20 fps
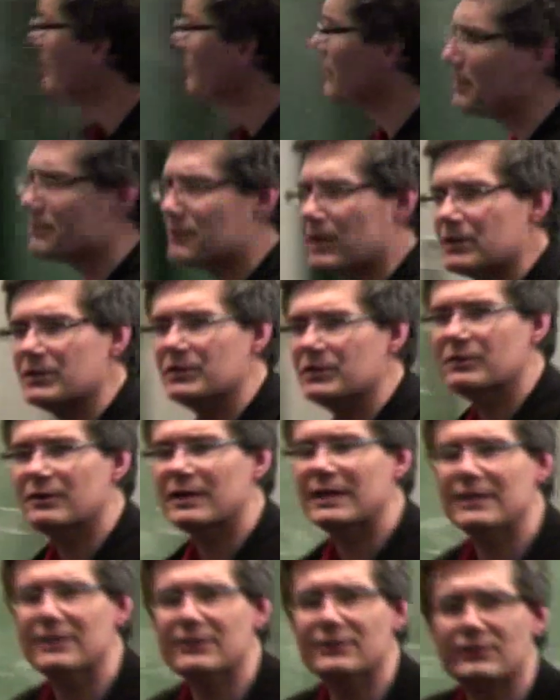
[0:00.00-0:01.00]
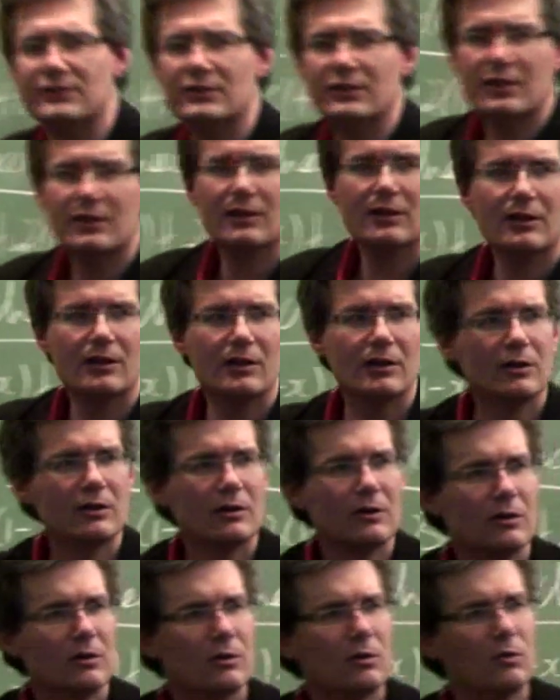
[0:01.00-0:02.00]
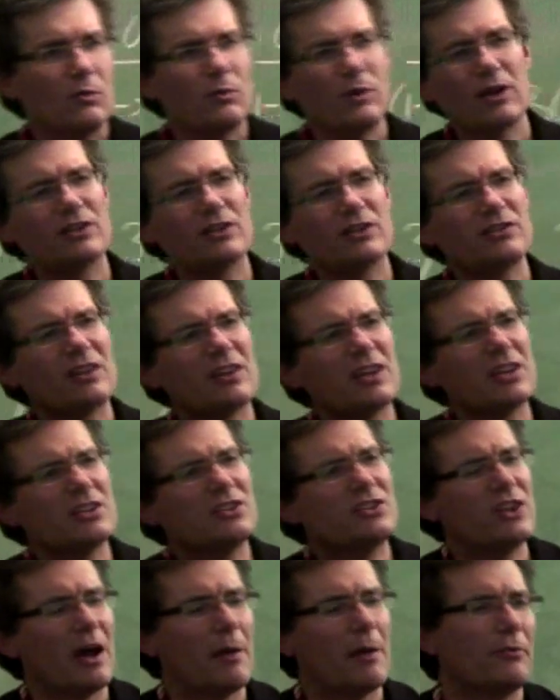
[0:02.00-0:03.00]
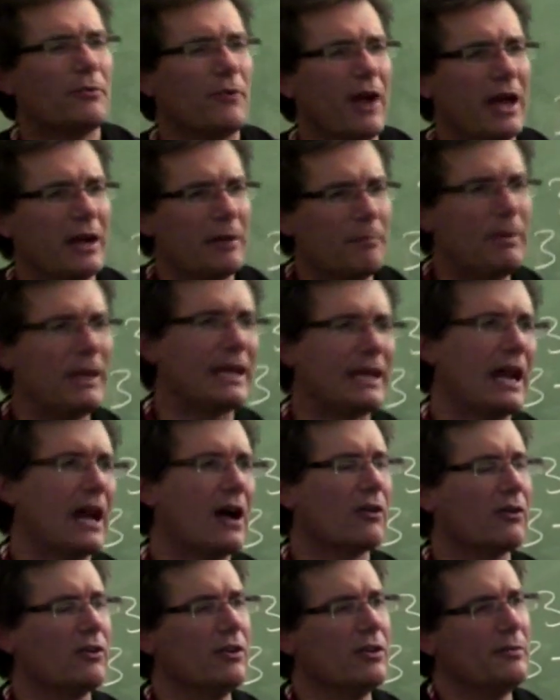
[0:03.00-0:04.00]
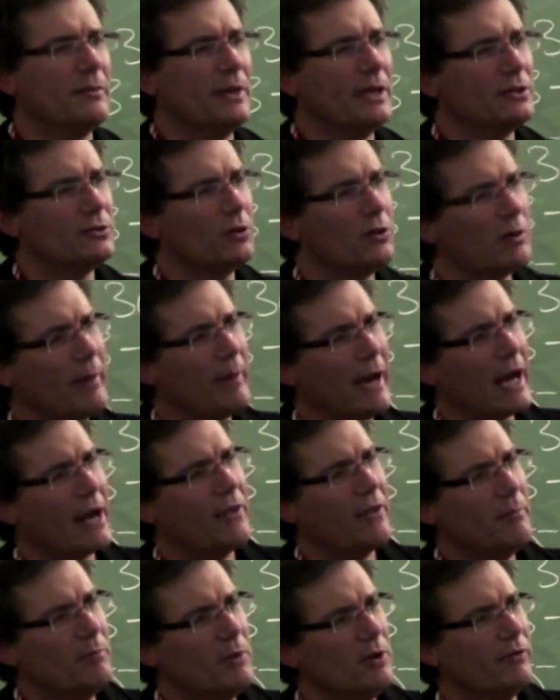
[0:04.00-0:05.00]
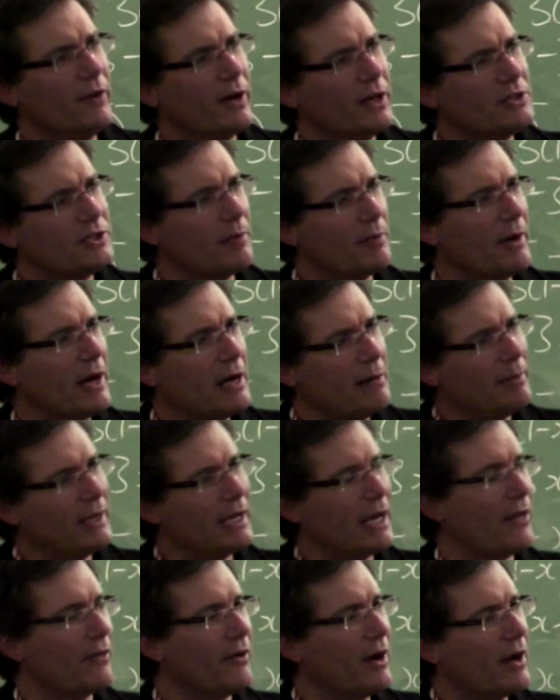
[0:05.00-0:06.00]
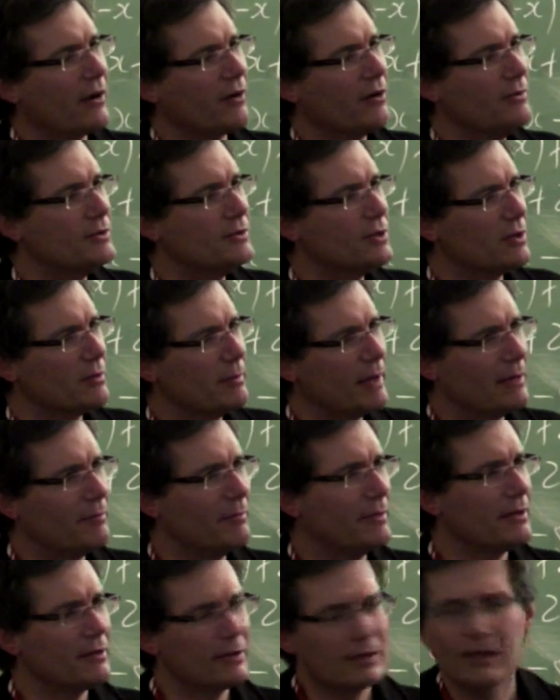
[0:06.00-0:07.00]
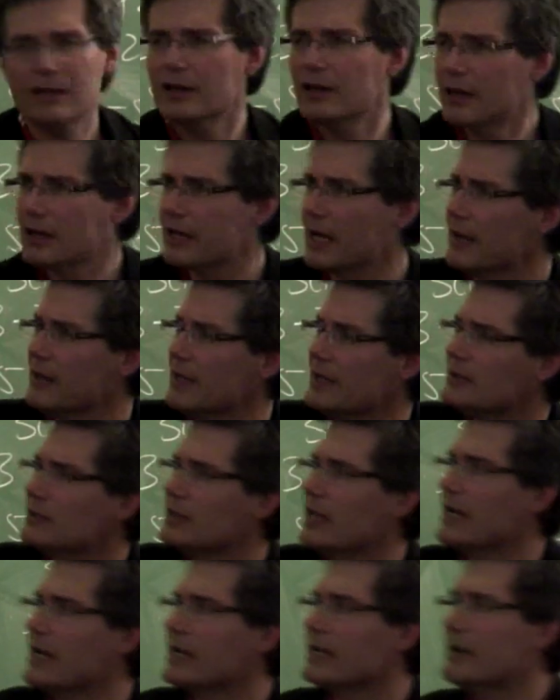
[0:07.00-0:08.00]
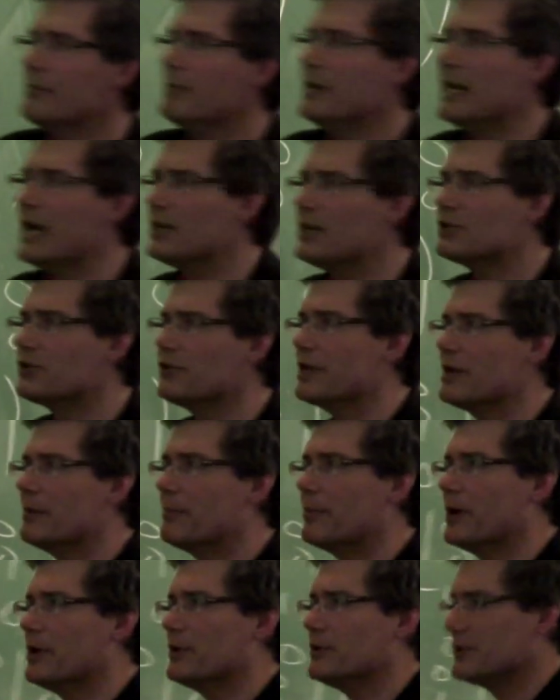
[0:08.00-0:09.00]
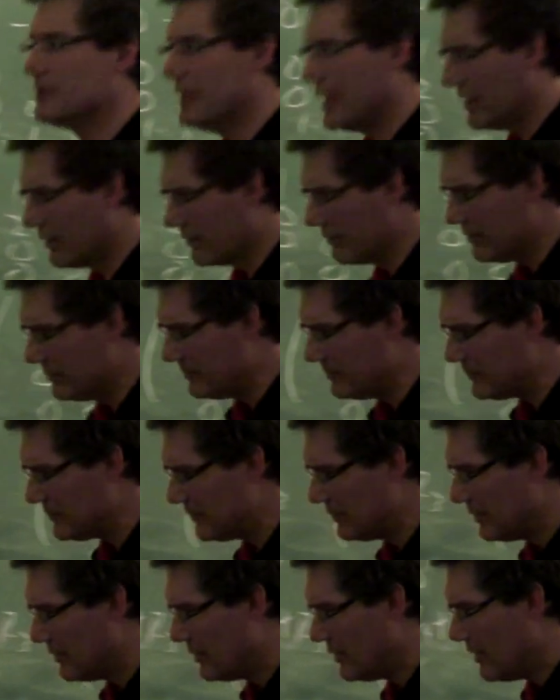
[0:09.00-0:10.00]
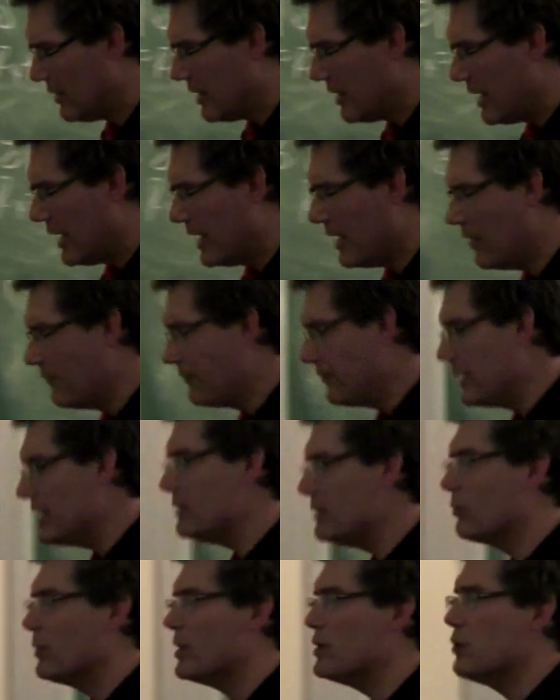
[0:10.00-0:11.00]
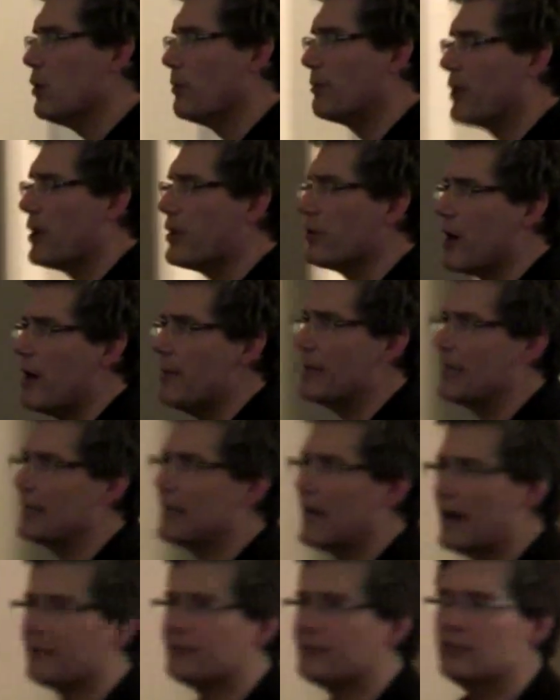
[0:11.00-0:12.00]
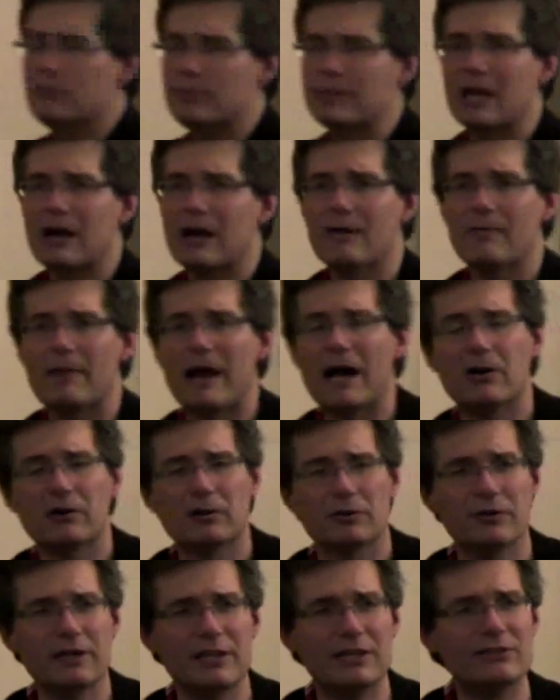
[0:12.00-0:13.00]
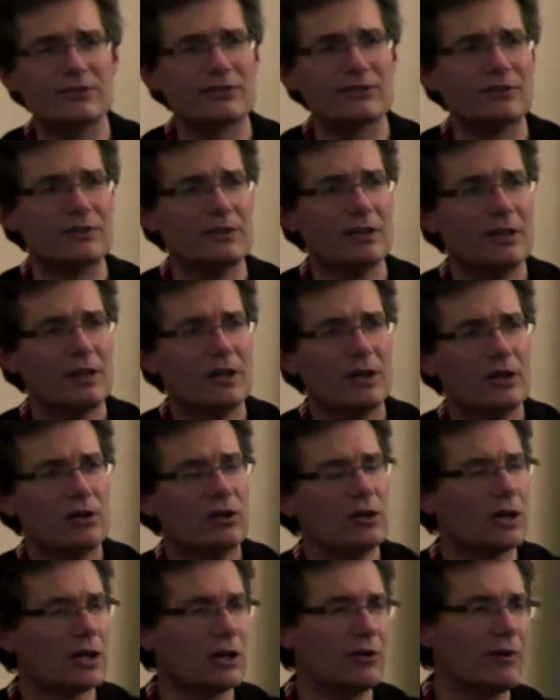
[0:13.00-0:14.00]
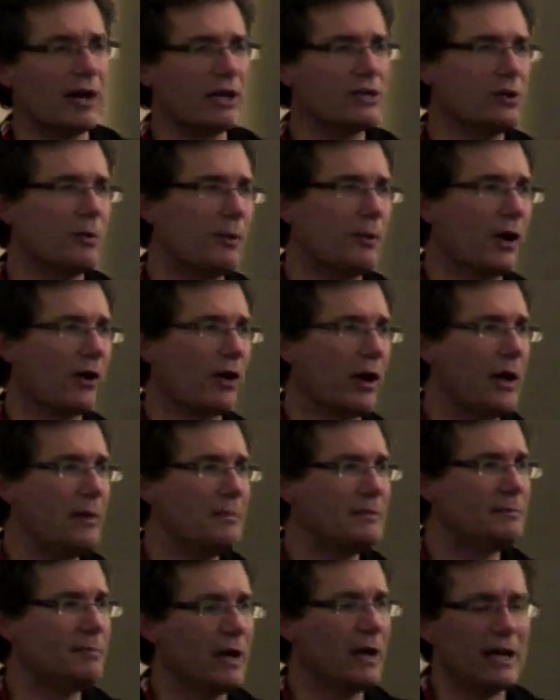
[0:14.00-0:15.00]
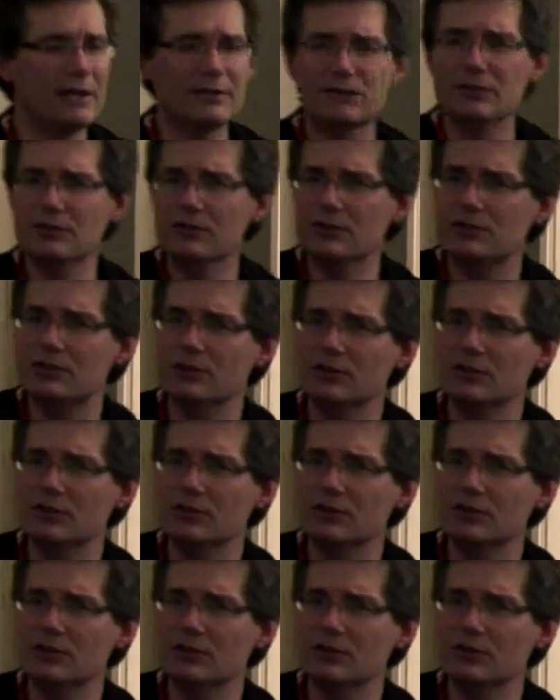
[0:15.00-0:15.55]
let me say what I'm trying to do, is we're not just going to jump around and pick an algorithm and then talk about it and then move on and jump around and pick another algorithm and talk about it. okay, that's like a menagerie approach to algorithms. And hopefully when you're programming, after you become algorists, you're not going to write your programs by as